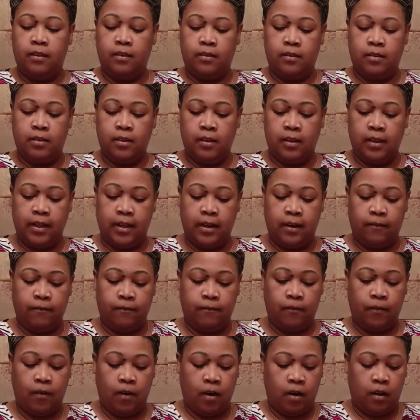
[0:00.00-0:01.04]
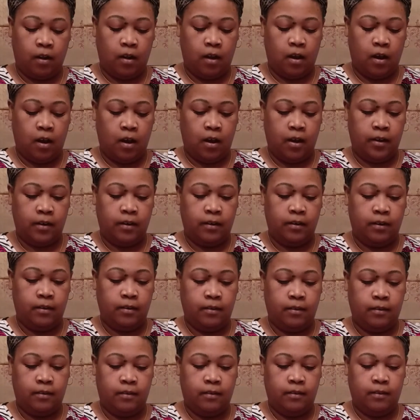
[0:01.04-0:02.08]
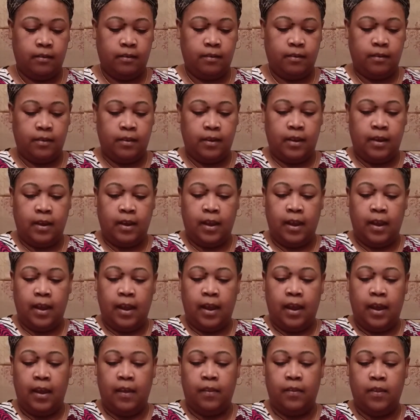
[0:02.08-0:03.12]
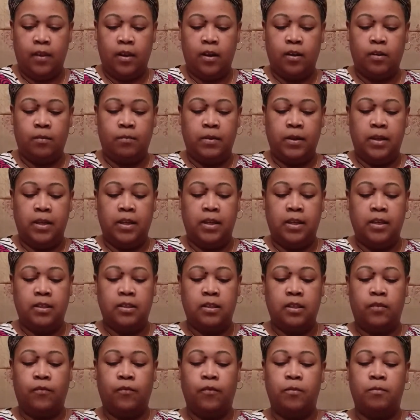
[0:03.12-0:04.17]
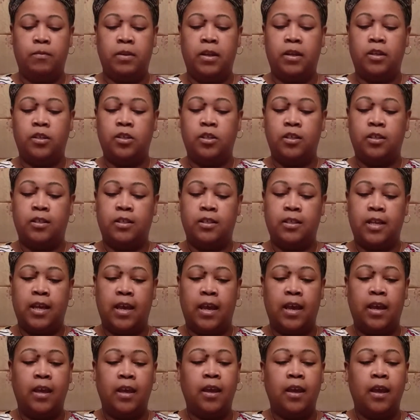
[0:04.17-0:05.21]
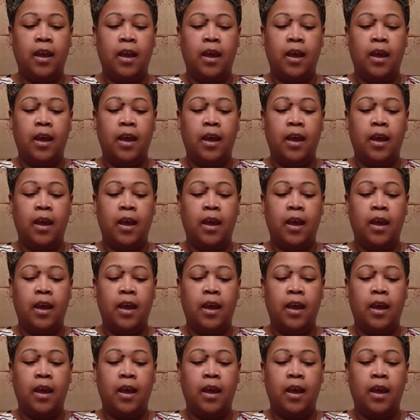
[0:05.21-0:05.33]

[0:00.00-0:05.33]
to let it fall on, and then it'll be easy for me to just take